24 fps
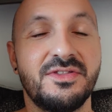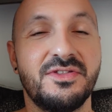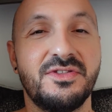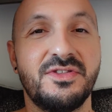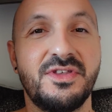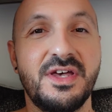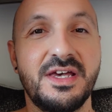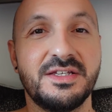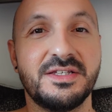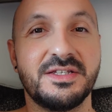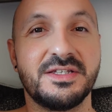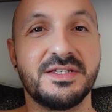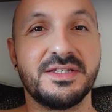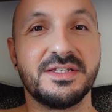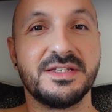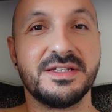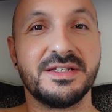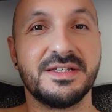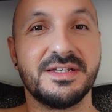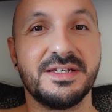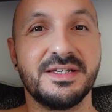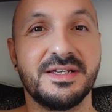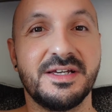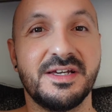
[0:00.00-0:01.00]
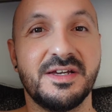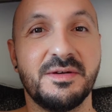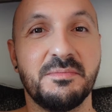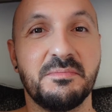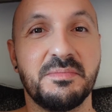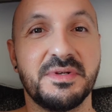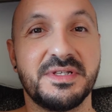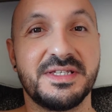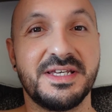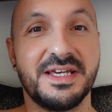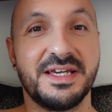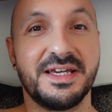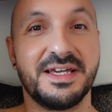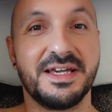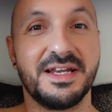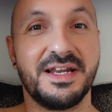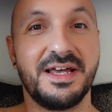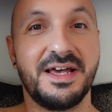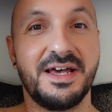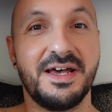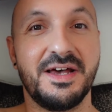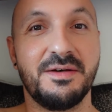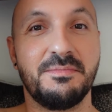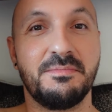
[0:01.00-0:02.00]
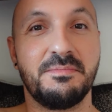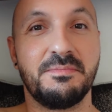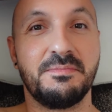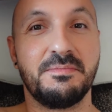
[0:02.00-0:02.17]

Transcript: this particular